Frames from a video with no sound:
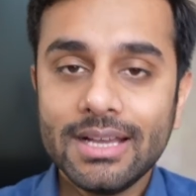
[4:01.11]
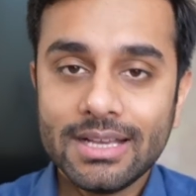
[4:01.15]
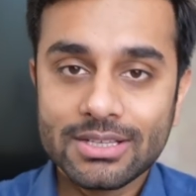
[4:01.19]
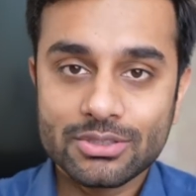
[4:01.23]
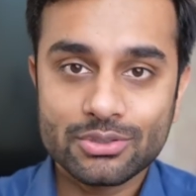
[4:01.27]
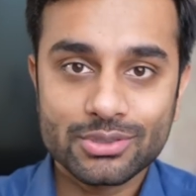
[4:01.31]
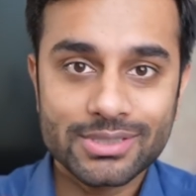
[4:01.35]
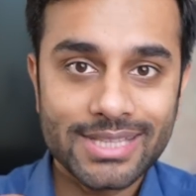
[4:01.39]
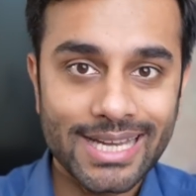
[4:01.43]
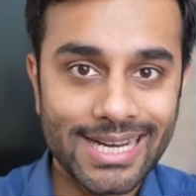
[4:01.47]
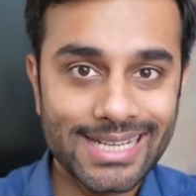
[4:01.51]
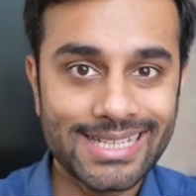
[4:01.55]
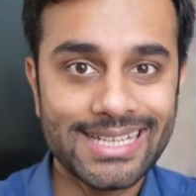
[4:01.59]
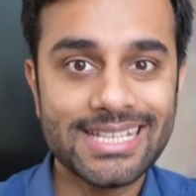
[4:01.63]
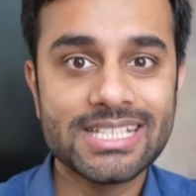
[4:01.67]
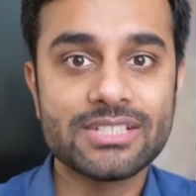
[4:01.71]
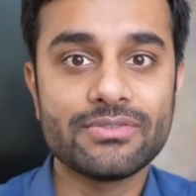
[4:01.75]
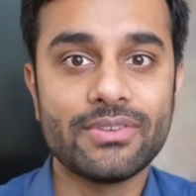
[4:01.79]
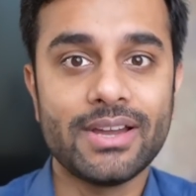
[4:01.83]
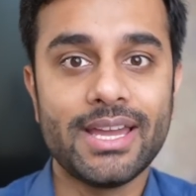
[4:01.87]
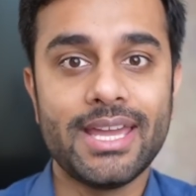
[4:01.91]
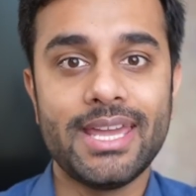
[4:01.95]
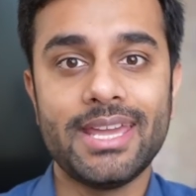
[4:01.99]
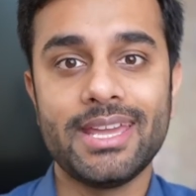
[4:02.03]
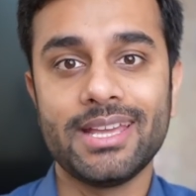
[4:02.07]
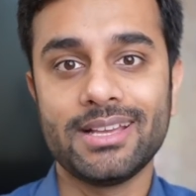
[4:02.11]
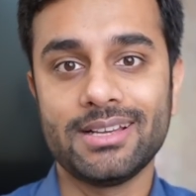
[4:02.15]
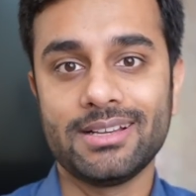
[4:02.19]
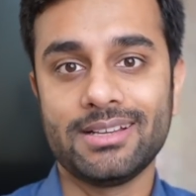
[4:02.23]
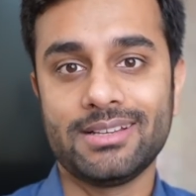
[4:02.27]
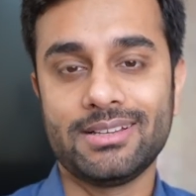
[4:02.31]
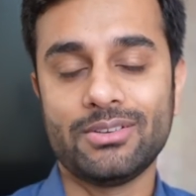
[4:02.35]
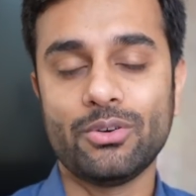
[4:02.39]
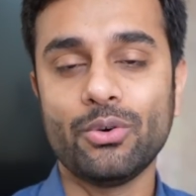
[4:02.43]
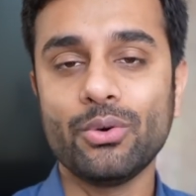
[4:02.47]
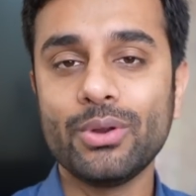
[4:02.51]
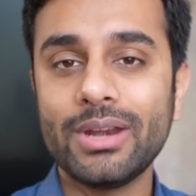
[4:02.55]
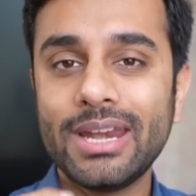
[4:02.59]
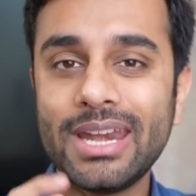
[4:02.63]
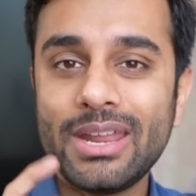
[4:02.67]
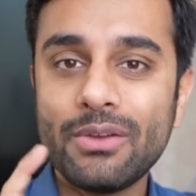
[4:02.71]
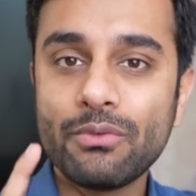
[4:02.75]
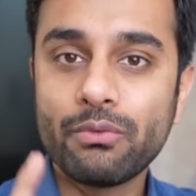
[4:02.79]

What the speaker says: So that is why only